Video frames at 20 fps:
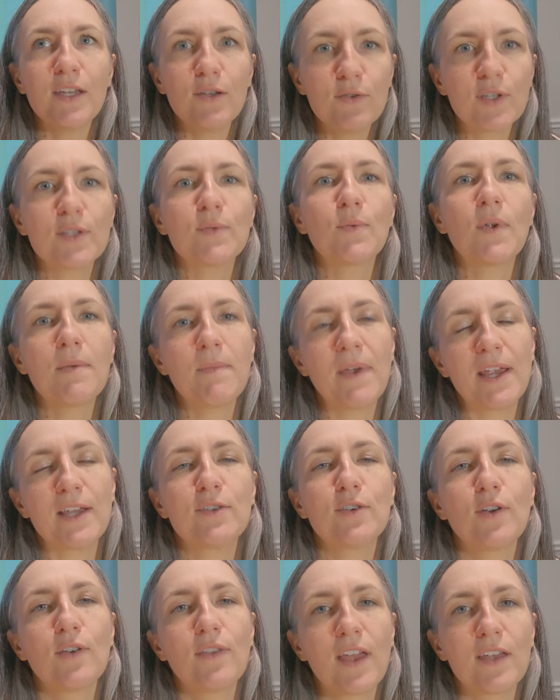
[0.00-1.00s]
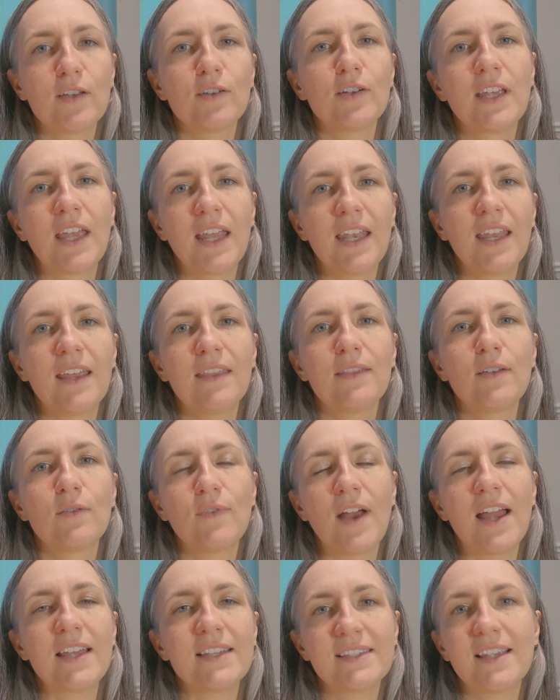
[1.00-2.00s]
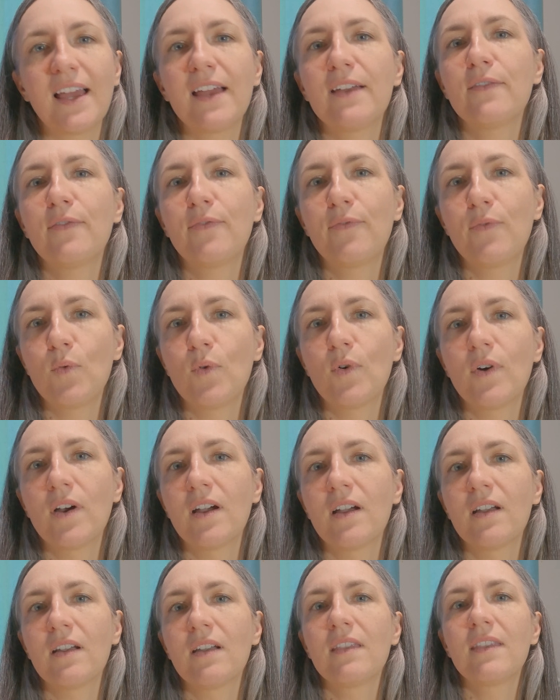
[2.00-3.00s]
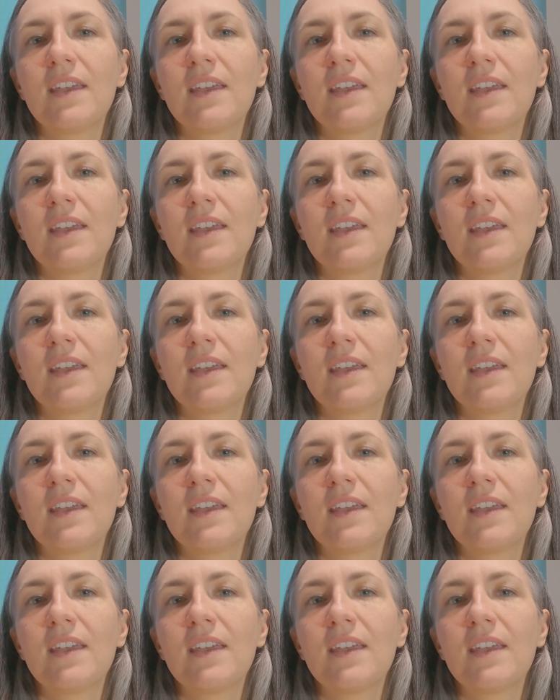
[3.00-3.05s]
you just want to make sure that you're getting the right site for